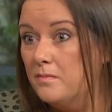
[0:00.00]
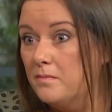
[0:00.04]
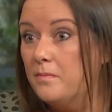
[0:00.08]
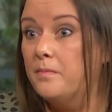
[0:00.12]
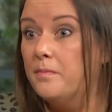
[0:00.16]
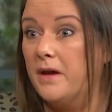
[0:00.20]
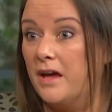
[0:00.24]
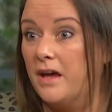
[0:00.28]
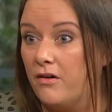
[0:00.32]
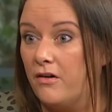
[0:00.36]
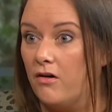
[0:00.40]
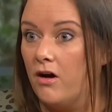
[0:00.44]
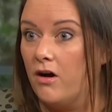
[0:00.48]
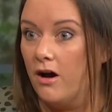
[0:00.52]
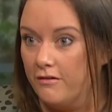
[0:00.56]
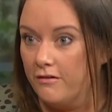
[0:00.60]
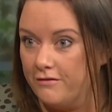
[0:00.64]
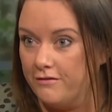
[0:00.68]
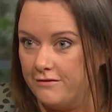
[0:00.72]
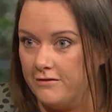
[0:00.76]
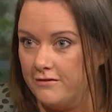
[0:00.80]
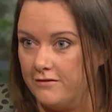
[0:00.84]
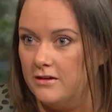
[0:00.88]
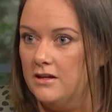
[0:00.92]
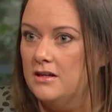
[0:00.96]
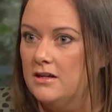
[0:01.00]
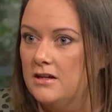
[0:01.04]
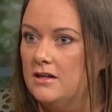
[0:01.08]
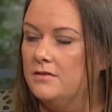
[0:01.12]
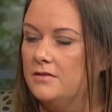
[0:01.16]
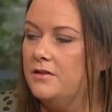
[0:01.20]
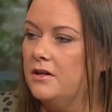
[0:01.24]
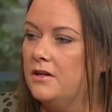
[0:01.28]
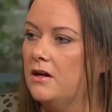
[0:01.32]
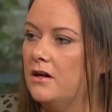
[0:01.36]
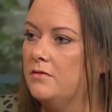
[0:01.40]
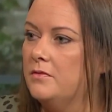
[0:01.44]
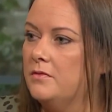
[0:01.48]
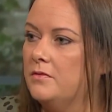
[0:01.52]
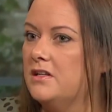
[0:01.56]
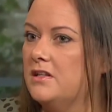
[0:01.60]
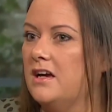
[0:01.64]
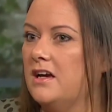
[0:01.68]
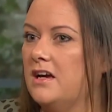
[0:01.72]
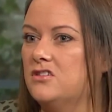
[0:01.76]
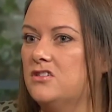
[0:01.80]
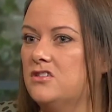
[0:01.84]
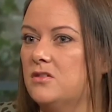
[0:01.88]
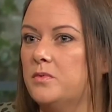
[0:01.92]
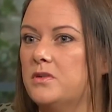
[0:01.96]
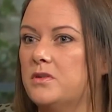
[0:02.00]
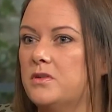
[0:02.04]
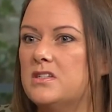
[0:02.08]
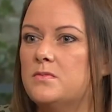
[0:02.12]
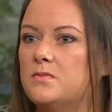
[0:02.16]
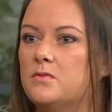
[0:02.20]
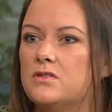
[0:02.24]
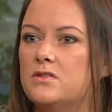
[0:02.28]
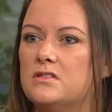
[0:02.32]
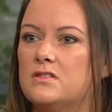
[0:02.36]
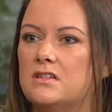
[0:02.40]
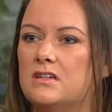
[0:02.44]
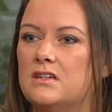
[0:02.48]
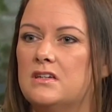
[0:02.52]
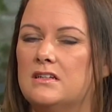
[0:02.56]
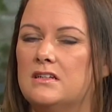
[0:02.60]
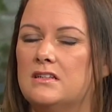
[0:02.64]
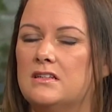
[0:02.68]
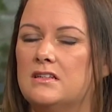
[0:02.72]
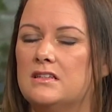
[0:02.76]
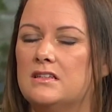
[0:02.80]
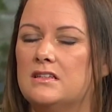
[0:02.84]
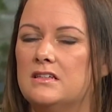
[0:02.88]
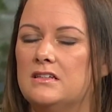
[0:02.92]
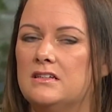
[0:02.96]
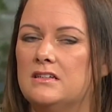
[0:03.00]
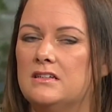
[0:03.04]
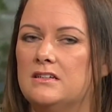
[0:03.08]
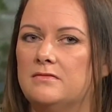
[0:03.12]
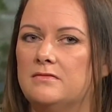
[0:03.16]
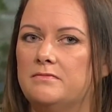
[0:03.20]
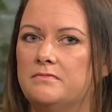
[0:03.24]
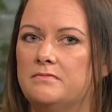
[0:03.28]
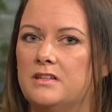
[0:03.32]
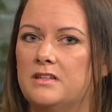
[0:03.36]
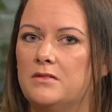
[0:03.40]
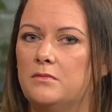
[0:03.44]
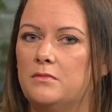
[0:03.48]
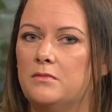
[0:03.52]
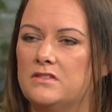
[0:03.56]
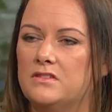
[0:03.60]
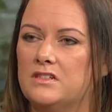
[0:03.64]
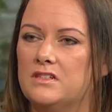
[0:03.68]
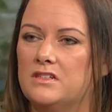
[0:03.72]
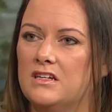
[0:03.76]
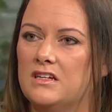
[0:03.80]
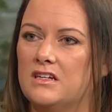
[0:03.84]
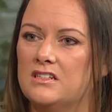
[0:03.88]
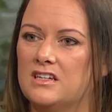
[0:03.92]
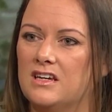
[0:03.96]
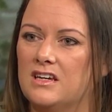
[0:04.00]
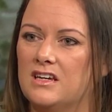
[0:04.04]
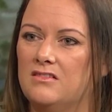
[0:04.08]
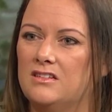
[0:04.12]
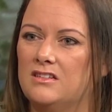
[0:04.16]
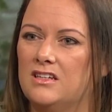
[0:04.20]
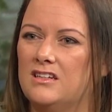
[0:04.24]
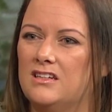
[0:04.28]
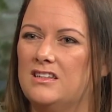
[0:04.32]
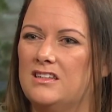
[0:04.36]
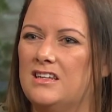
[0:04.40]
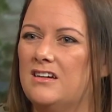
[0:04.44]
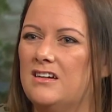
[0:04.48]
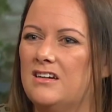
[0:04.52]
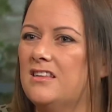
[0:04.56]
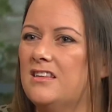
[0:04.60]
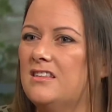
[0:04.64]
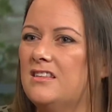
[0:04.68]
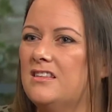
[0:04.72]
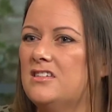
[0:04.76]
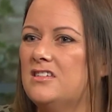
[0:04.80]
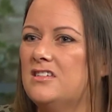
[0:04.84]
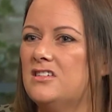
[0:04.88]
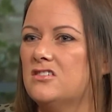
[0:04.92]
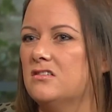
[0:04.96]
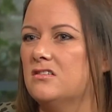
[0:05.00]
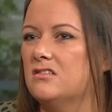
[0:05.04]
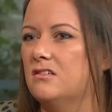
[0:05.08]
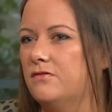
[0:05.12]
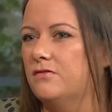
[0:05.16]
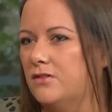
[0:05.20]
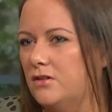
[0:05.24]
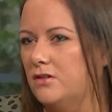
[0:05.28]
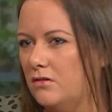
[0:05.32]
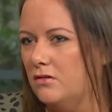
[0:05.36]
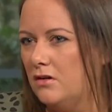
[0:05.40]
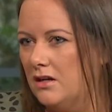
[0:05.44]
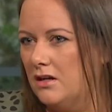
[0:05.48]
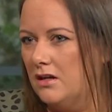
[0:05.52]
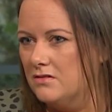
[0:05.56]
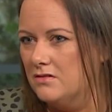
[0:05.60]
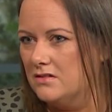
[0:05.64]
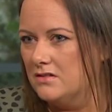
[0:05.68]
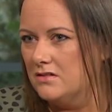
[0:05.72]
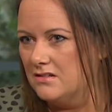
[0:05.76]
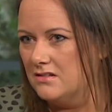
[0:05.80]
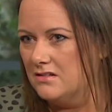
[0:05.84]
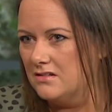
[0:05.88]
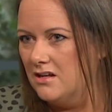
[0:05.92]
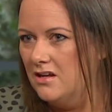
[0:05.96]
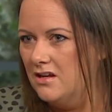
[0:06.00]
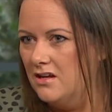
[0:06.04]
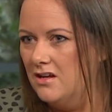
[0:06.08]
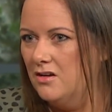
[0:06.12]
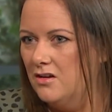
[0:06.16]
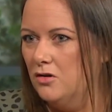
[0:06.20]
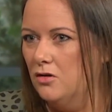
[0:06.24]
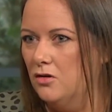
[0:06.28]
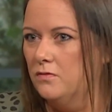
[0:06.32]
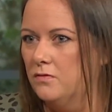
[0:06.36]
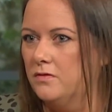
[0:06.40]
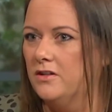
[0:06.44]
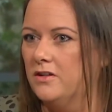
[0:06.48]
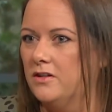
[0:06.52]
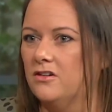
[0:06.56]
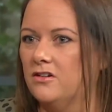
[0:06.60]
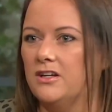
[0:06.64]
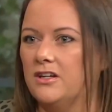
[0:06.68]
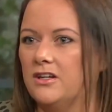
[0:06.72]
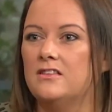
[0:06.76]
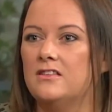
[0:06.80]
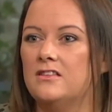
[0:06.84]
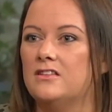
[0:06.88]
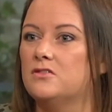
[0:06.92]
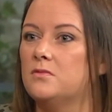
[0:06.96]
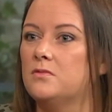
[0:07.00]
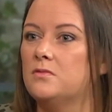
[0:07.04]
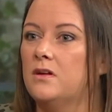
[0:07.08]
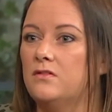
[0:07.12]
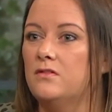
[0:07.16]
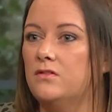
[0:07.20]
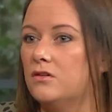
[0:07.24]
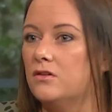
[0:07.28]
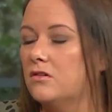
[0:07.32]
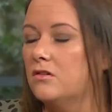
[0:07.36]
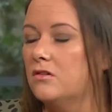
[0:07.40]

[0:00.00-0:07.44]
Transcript: better off okay. there last year. But I suppose the, the thing we've taken into account then, they're getting the additional fuel allowances. Hopefully they're getting the 12 euro